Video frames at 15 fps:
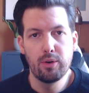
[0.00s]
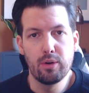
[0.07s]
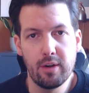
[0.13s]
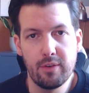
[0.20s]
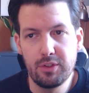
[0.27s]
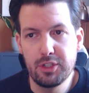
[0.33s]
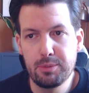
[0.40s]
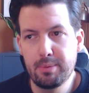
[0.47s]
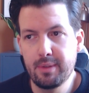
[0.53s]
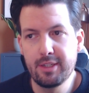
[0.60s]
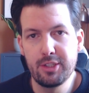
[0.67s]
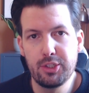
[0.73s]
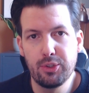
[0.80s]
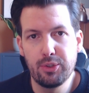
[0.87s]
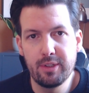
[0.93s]
or if you've just been
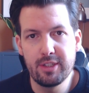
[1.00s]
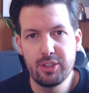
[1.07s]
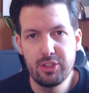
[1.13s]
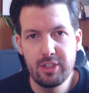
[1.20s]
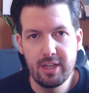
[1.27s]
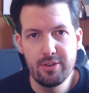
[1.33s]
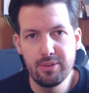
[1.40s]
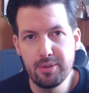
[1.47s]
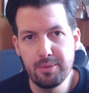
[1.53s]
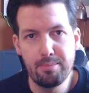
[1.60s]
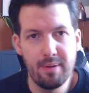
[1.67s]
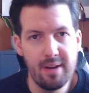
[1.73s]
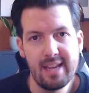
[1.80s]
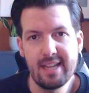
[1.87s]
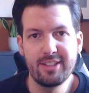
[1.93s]
enjoying general
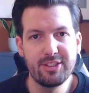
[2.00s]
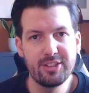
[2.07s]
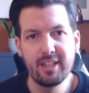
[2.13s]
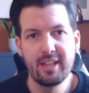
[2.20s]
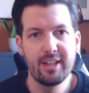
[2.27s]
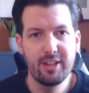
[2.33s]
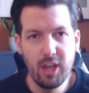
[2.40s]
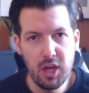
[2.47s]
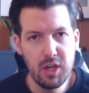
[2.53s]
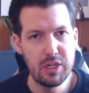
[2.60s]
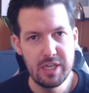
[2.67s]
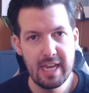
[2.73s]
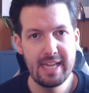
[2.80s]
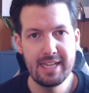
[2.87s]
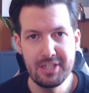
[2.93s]
Blades
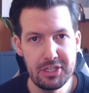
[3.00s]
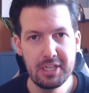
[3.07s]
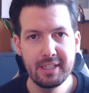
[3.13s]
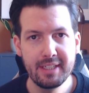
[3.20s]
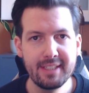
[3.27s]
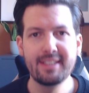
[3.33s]
content,